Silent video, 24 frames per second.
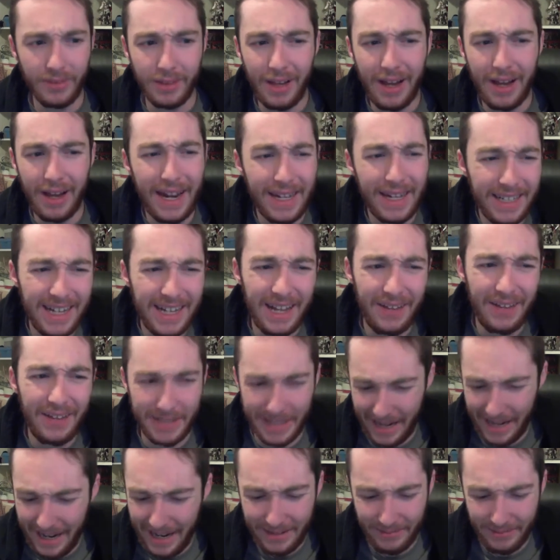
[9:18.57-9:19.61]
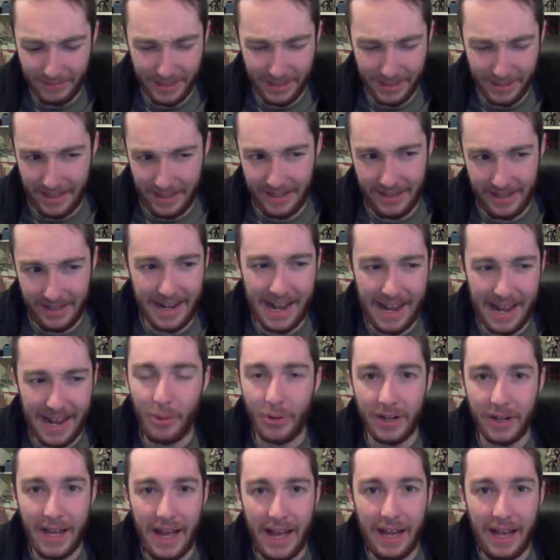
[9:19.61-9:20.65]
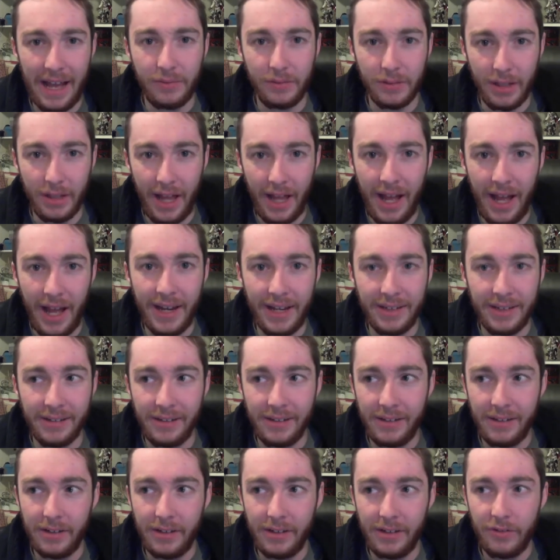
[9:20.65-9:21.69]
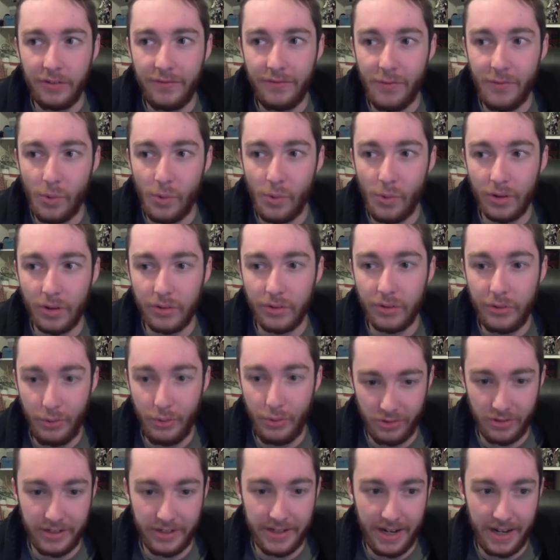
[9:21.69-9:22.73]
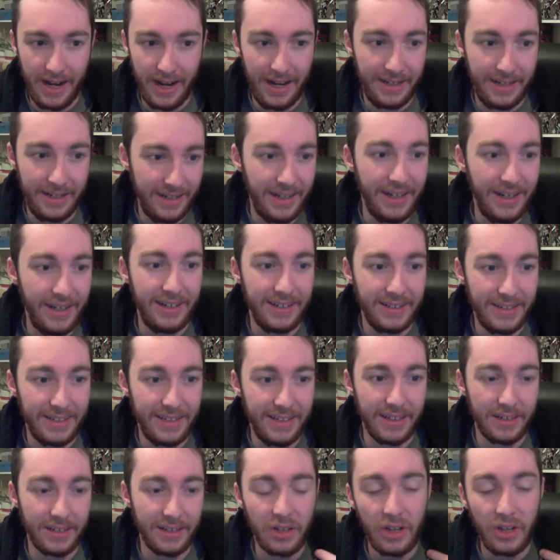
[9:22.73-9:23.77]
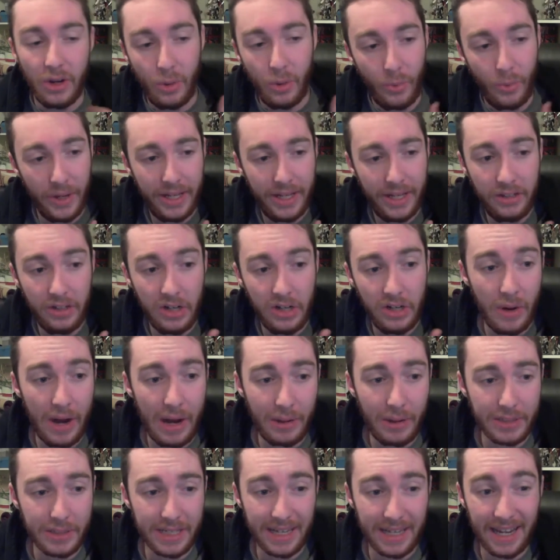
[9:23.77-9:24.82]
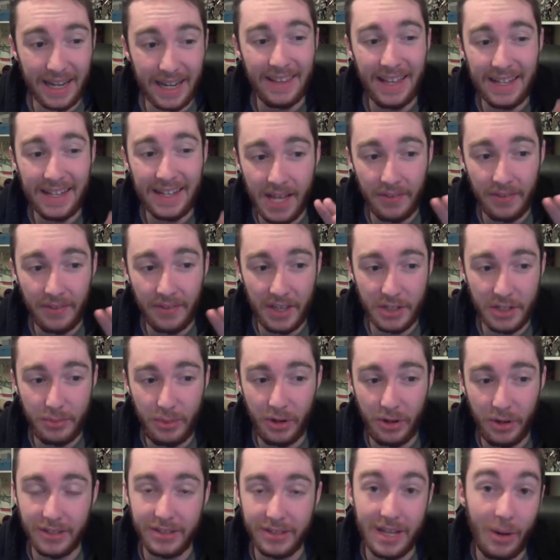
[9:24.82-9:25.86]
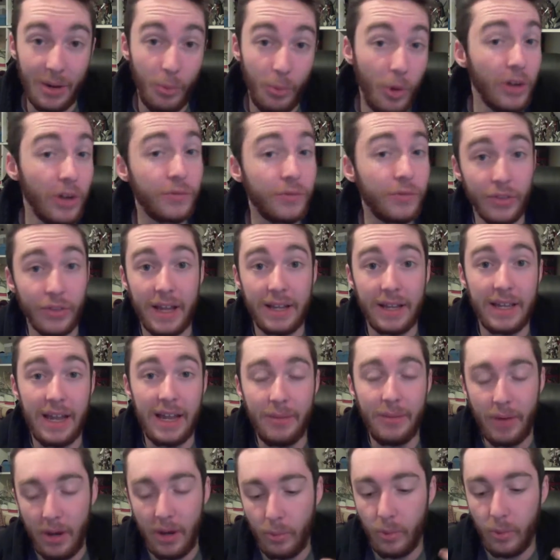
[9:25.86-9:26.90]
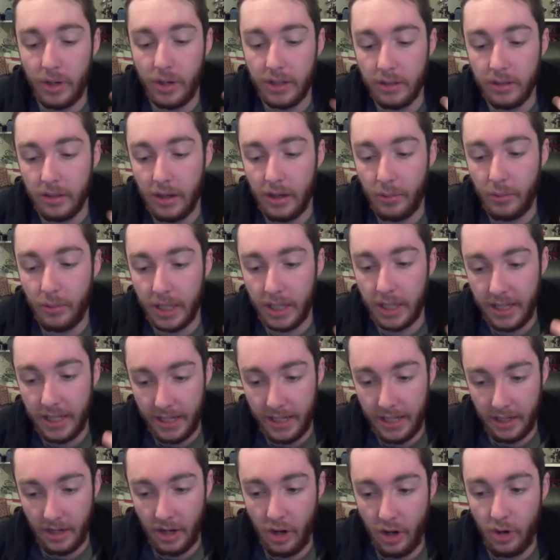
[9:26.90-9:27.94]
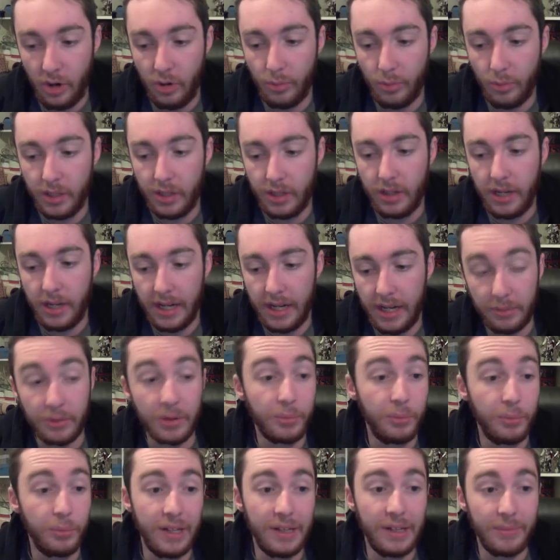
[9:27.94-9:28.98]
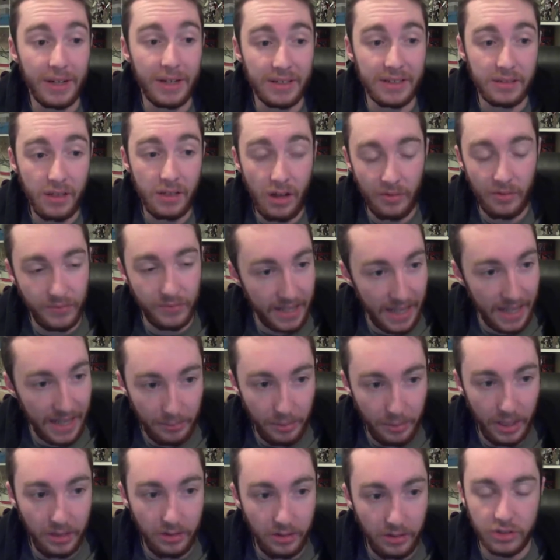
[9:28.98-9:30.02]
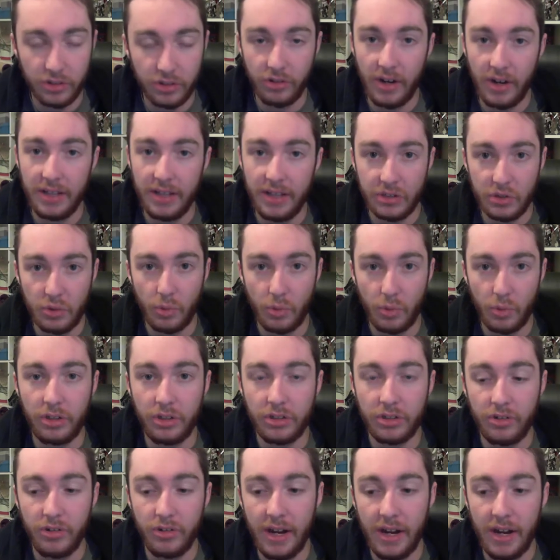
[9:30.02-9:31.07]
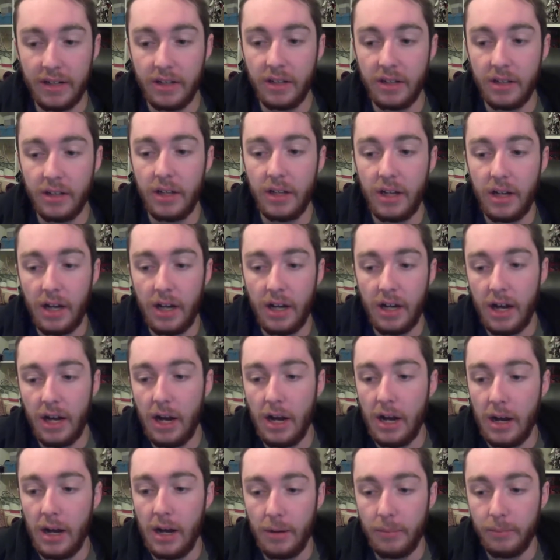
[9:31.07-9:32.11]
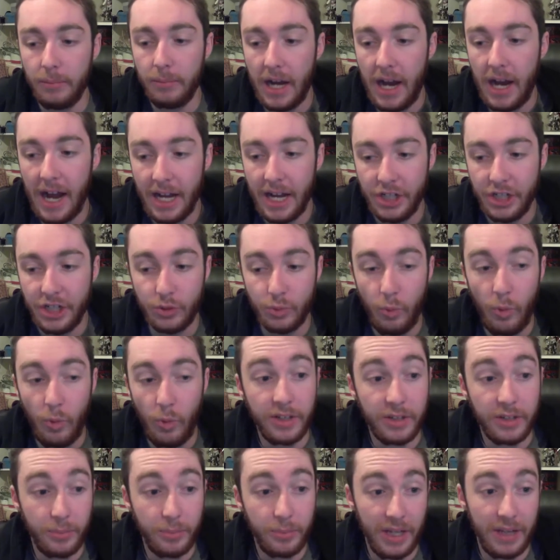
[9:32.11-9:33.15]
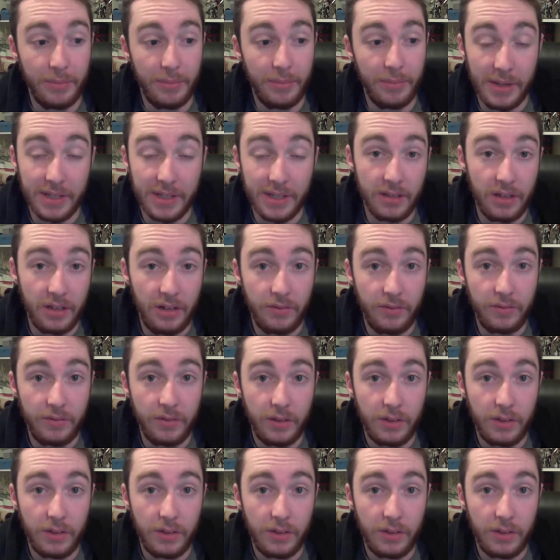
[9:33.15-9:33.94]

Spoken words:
I didn't have time to sit an hour and a half line for the Order 1886 when, I was like, that's not the experience I want for that game. I want to get it home and I want to play it myself. The gameplay looks great, the story looks great. I just want to play it by myself.